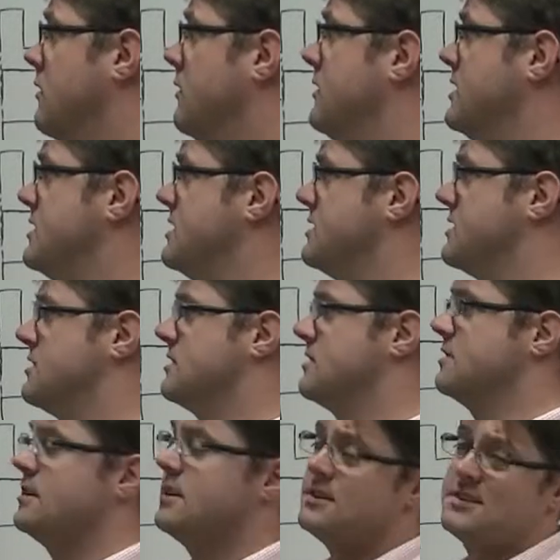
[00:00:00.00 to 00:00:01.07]
This
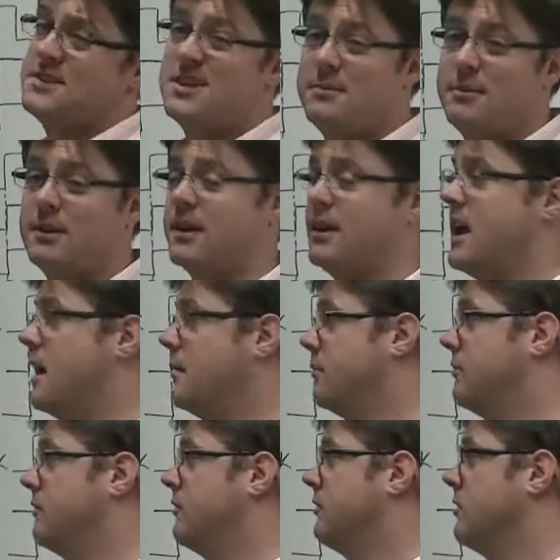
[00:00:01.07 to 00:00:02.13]
instance typically
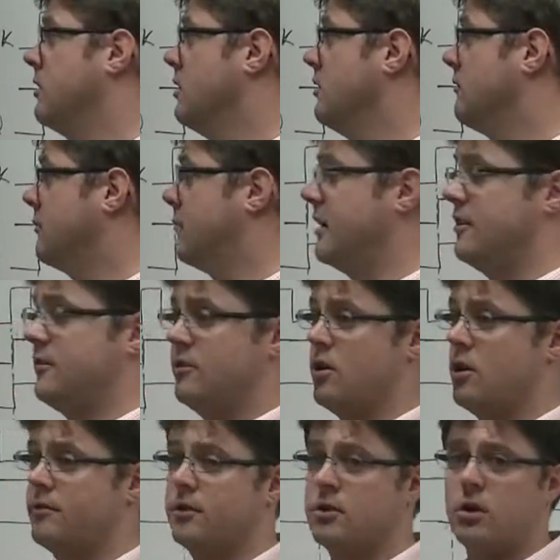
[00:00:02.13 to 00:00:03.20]
happens for PC
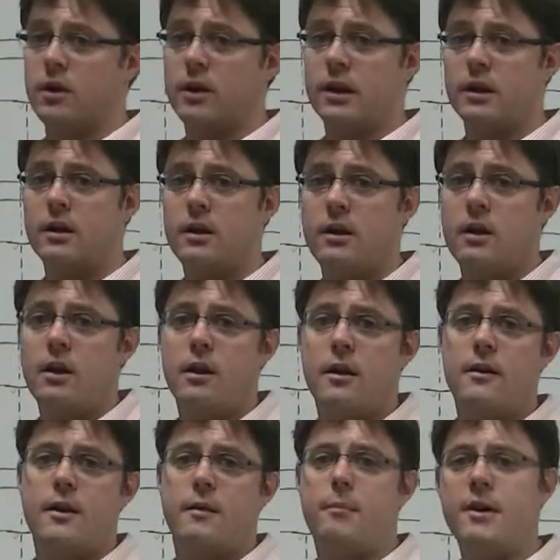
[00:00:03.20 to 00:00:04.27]
overclocking.
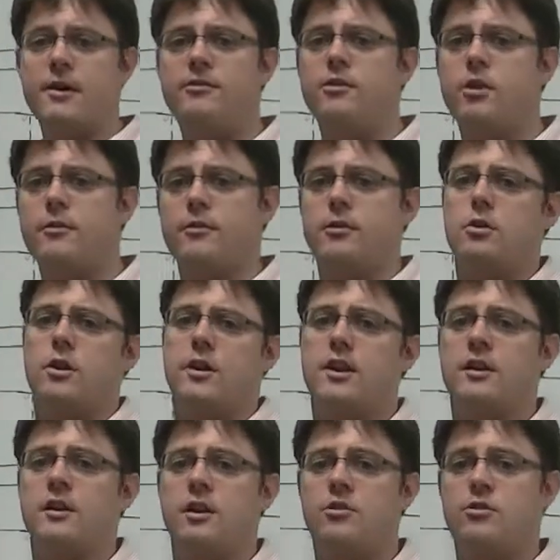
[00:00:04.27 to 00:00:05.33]
Now PC
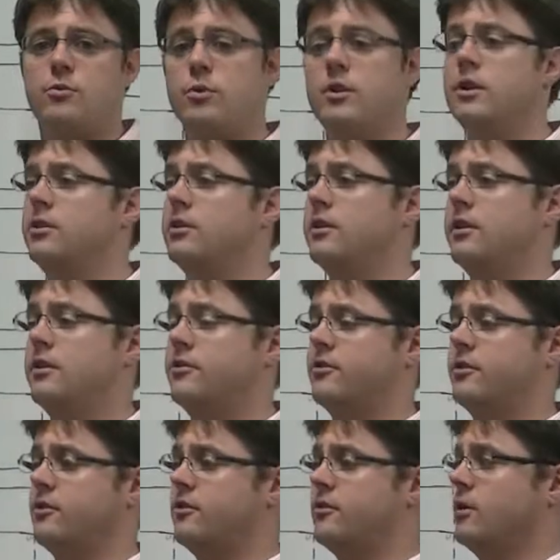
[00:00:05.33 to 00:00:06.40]
overclocking is a really good
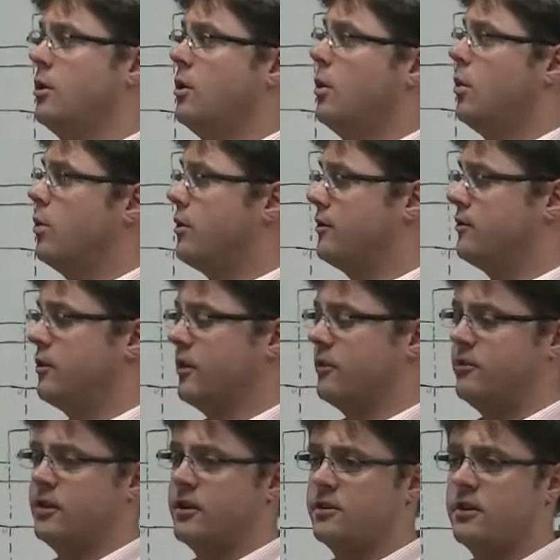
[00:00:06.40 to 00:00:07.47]
instance that
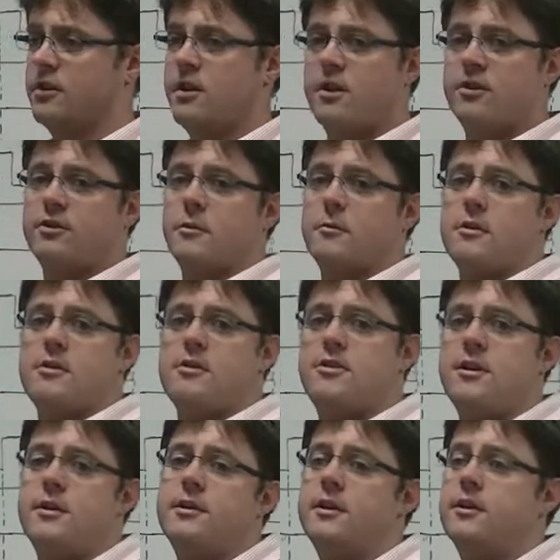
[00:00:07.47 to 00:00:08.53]
ties together some of the
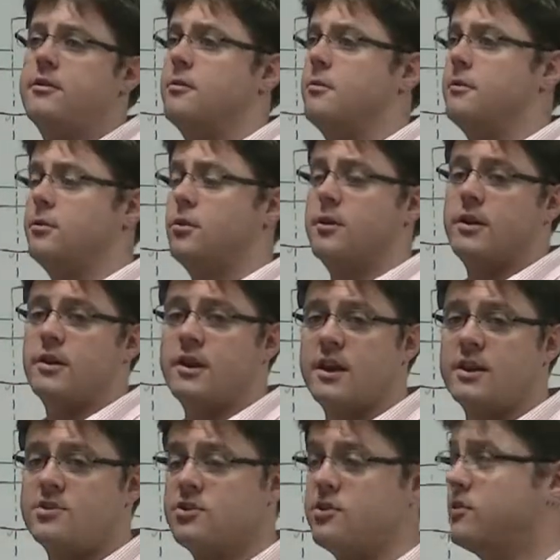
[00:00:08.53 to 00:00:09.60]
theory that we've learned in
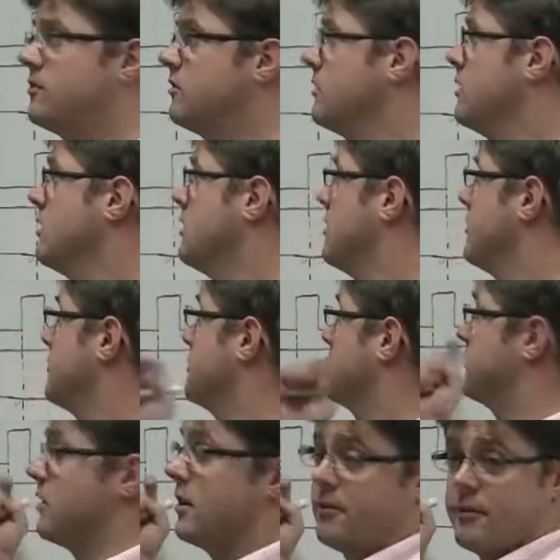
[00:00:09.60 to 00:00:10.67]
lectures, some
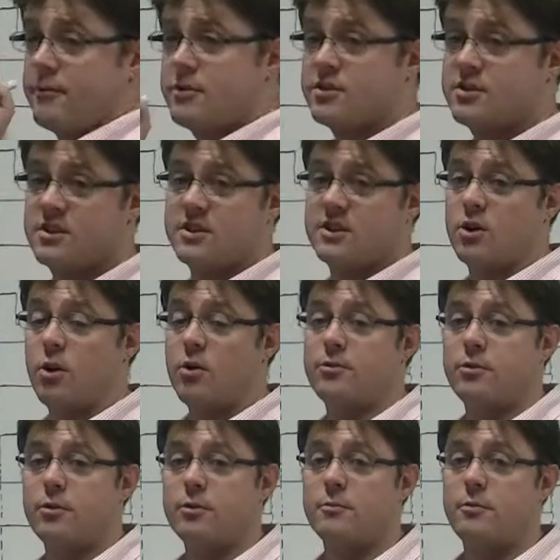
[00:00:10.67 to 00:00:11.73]
stuff I've just gone
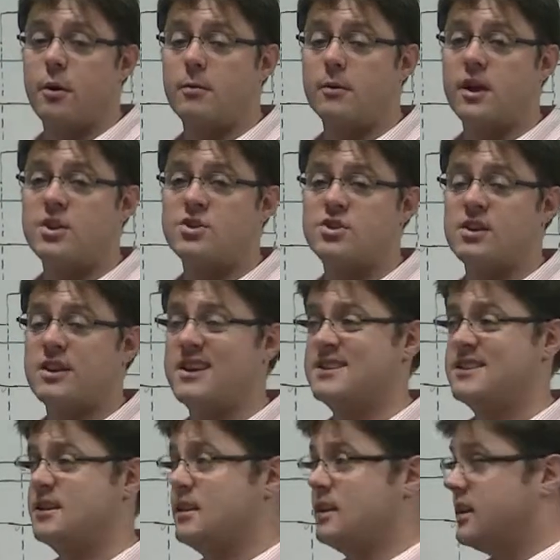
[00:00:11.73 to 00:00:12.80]
through with propagation
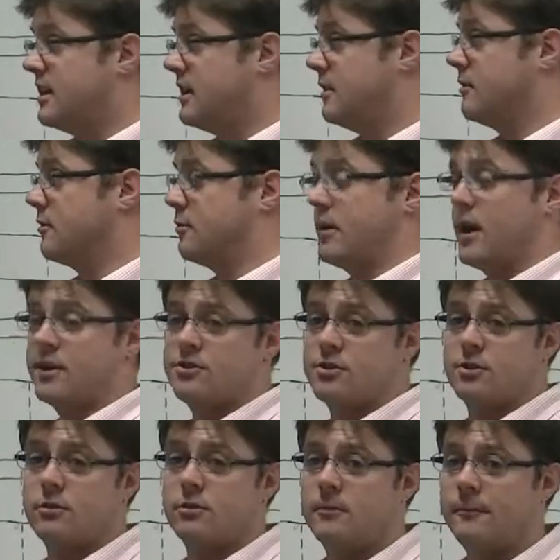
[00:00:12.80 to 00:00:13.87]
delays here in the
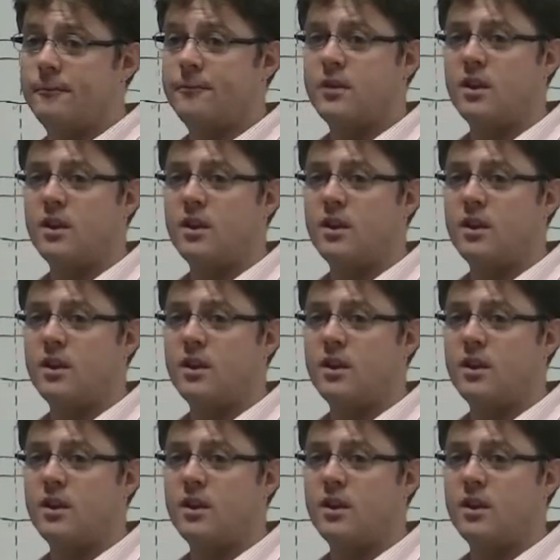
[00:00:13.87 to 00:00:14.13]
practical,